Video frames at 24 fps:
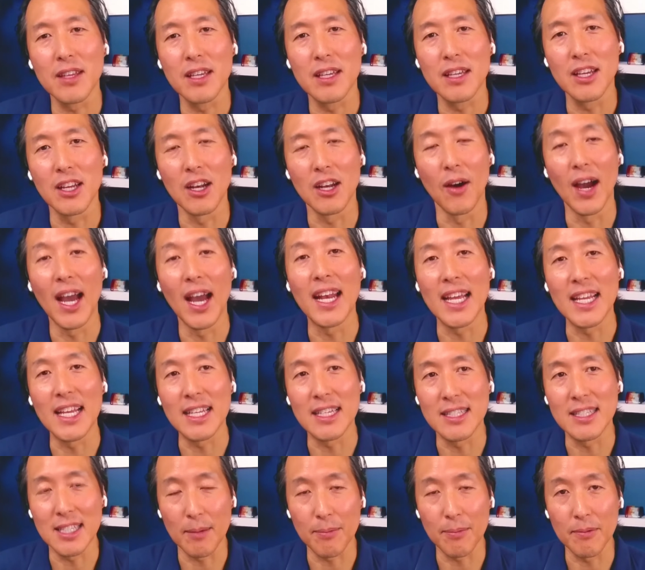NAD
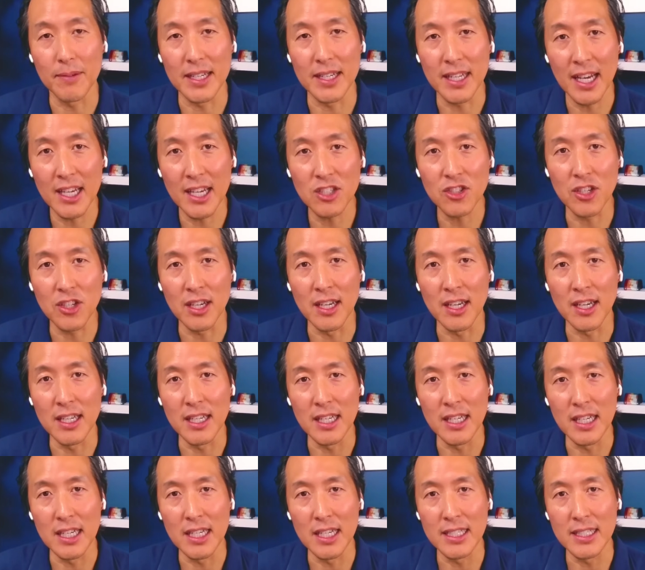supplementation
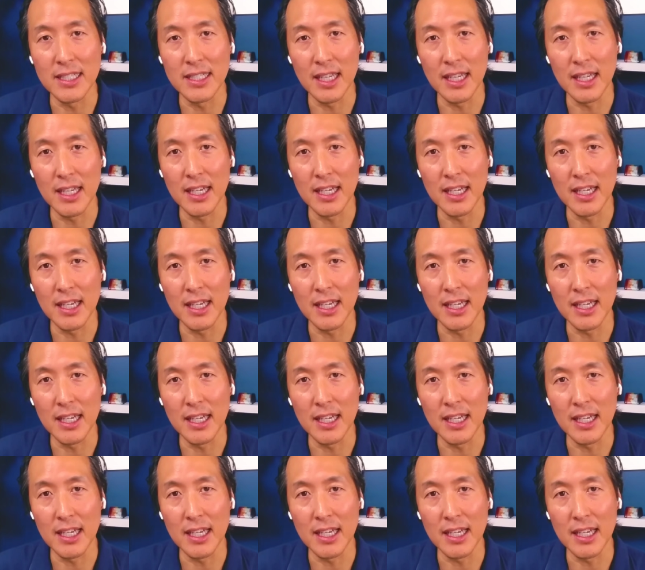is